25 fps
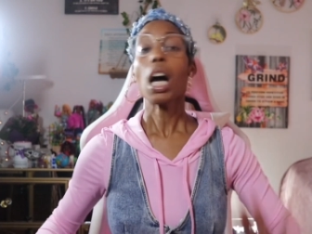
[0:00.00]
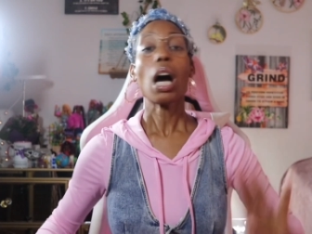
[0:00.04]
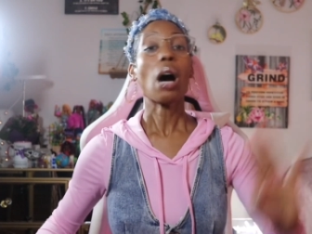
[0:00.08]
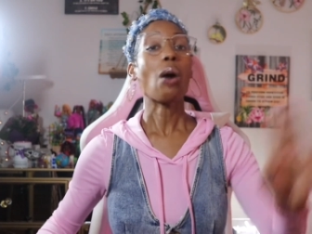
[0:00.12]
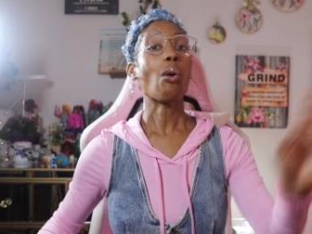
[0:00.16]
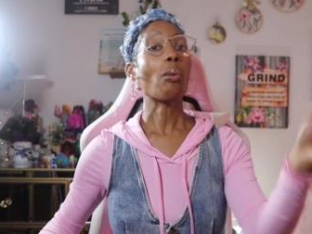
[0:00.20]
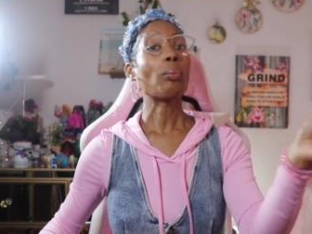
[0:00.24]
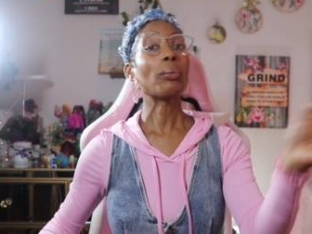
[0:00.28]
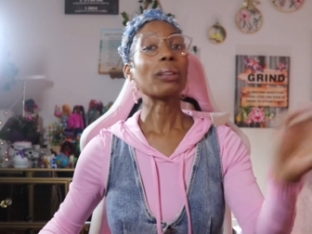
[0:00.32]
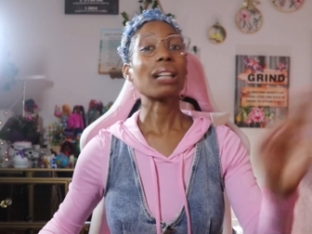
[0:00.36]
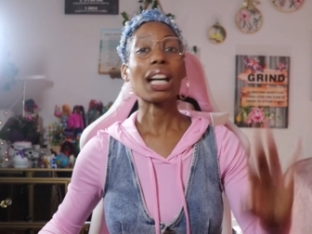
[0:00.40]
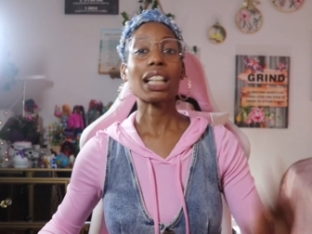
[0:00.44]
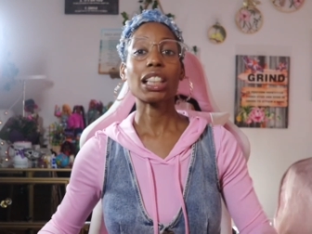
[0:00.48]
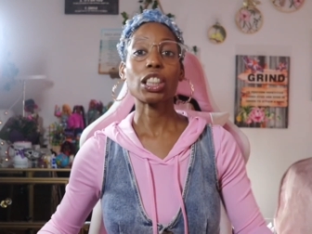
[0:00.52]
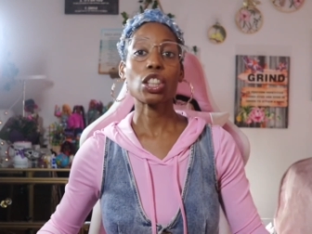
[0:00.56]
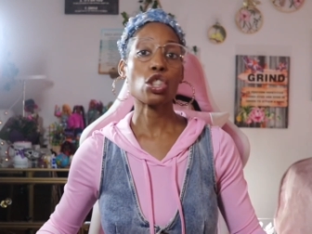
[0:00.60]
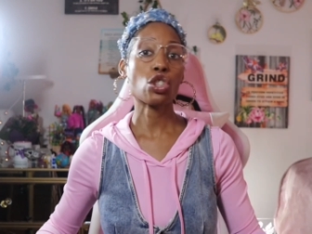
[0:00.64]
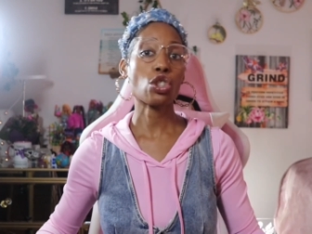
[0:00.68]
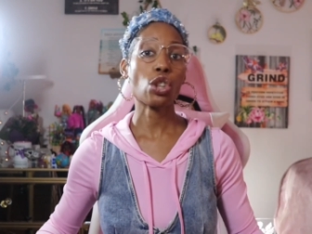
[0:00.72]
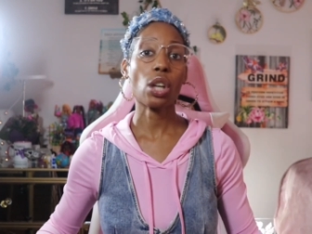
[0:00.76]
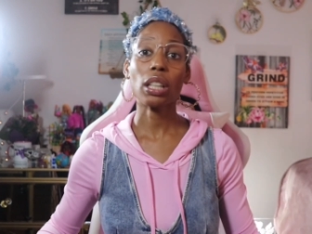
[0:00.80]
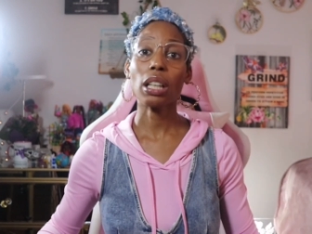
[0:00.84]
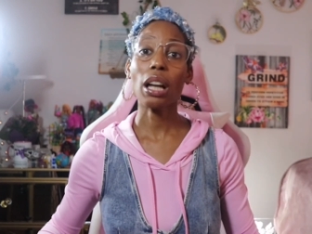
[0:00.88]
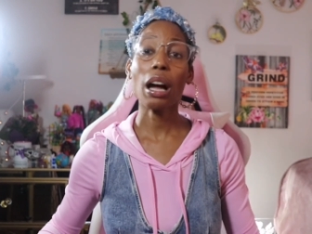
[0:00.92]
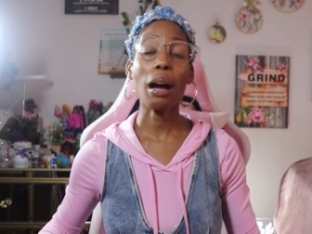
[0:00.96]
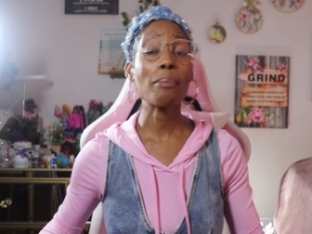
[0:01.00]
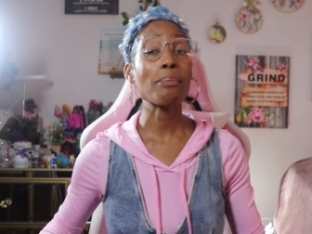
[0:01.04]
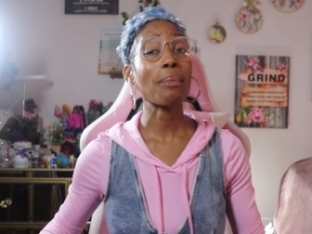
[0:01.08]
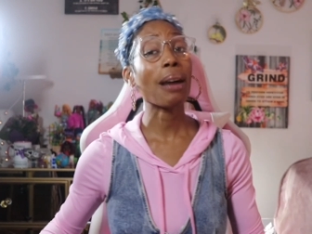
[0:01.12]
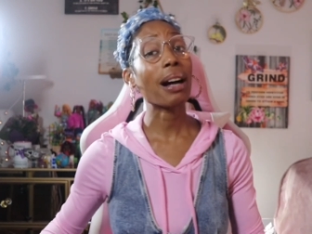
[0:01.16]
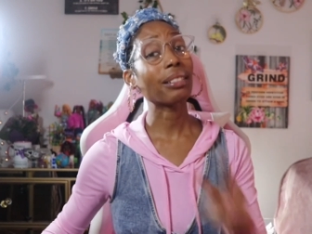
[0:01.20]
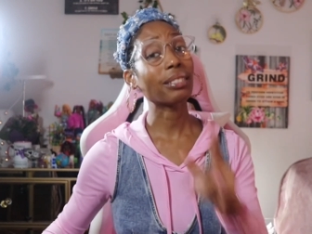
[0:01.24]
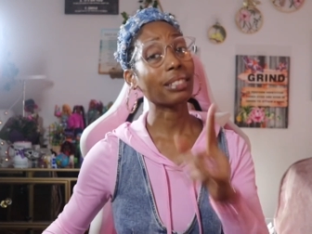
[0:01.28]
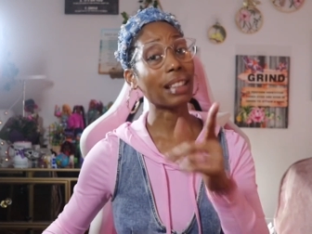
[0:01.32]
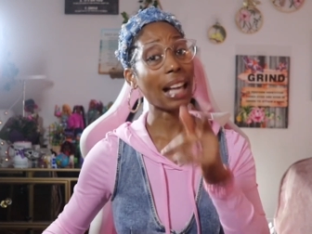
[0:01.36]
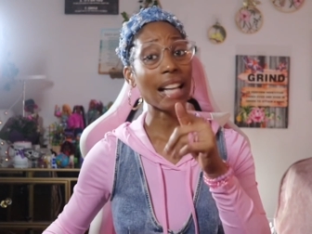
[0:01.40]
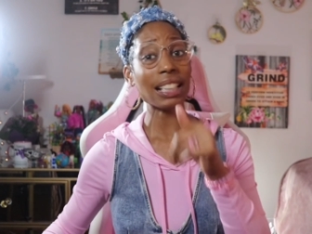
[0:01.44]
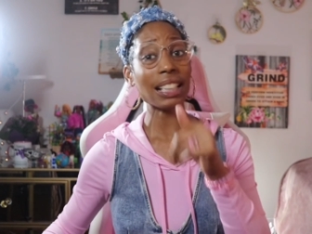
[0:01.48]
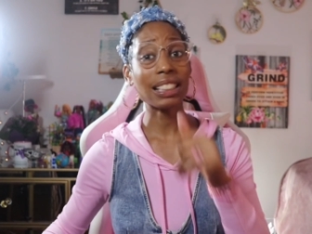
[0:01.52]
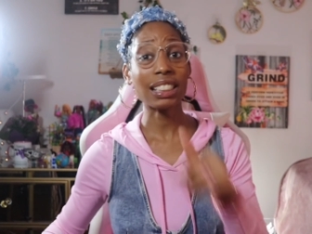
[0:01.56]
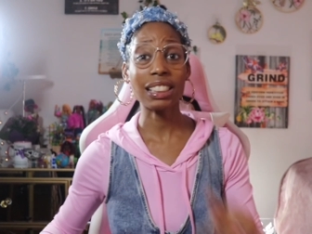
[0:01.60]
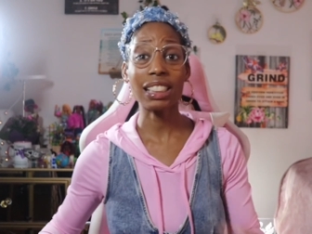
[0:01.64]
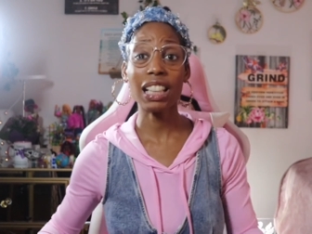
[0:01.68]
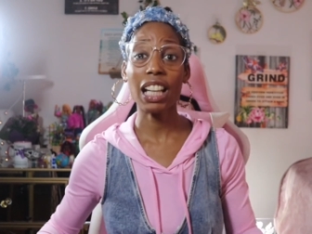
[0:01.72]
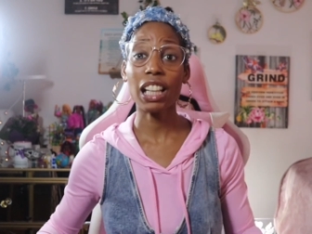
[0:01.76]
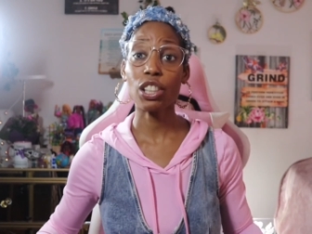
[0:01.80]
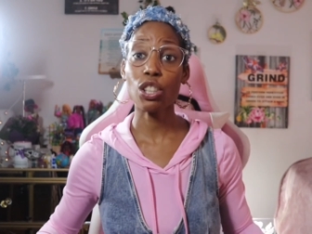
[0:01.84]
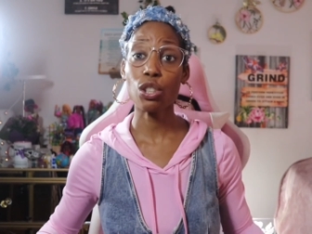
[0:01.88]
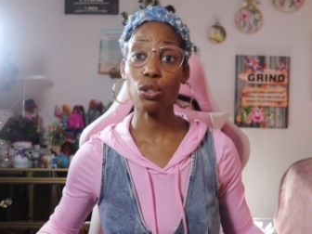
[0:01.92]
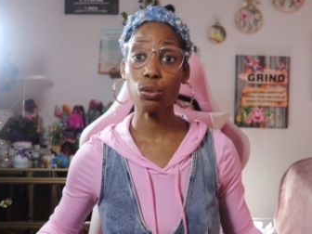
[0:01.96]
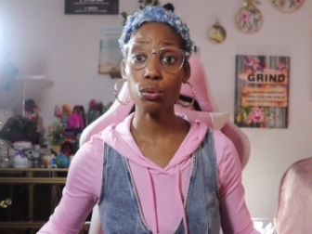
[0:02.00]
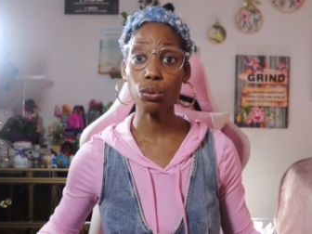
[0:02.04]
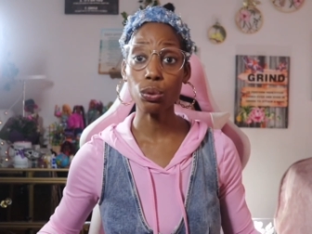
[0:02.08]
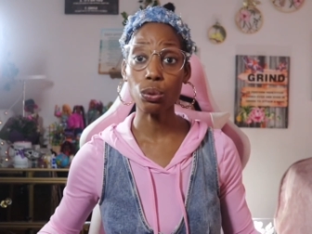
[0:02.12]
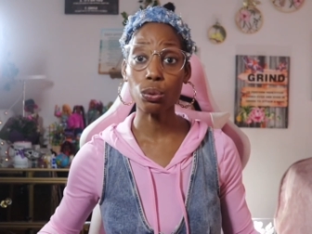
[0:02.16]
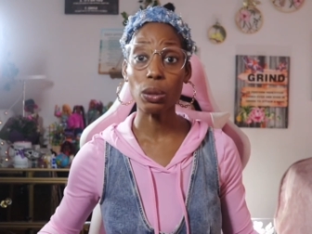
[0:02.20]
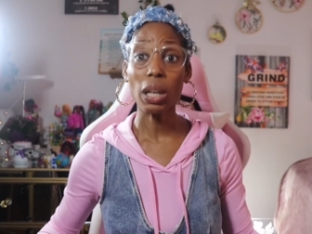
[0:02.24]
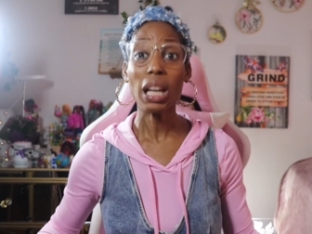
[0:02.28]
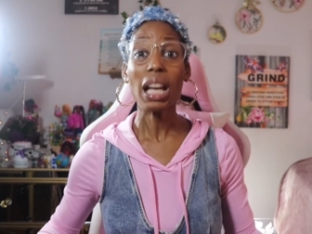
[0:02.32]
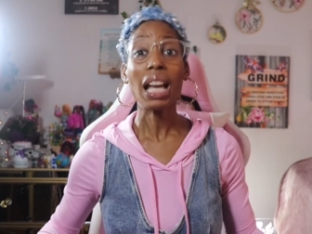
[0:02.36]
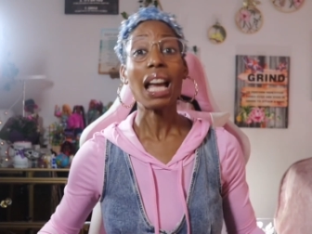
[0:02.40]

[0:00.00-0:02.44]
A woman got to shut her mouth. That's not true.